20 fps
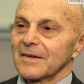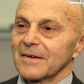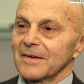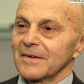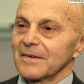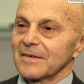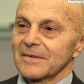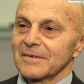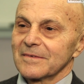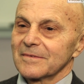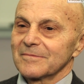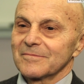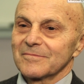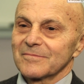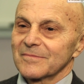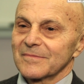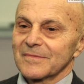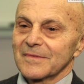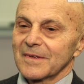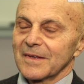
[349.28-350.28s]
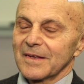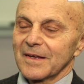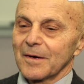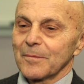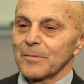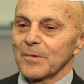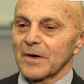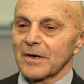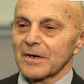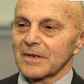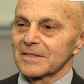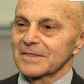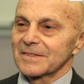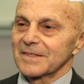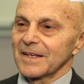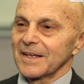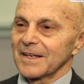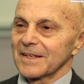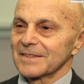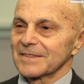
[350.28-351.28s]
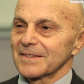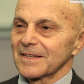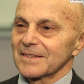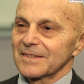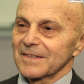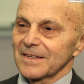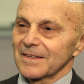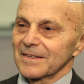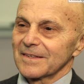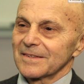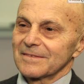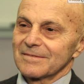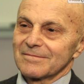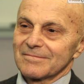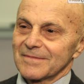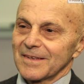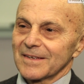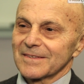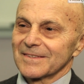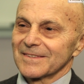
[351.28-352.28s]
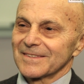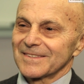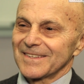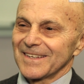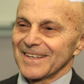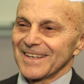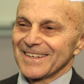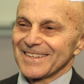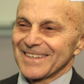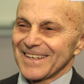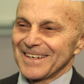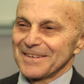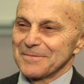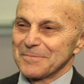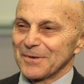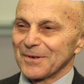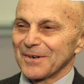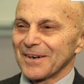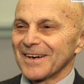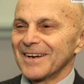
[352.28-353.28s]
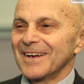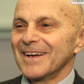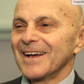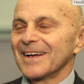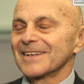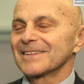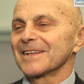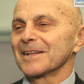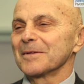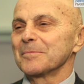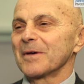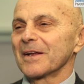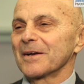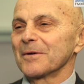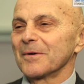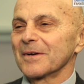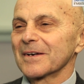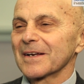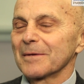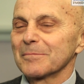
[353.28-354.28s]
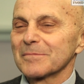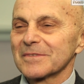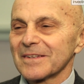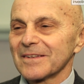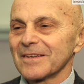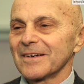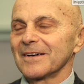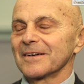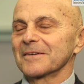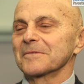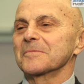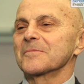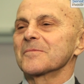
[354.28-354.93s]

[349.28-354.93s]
A model stands until it doesn't stand anymore, until a better one comes along.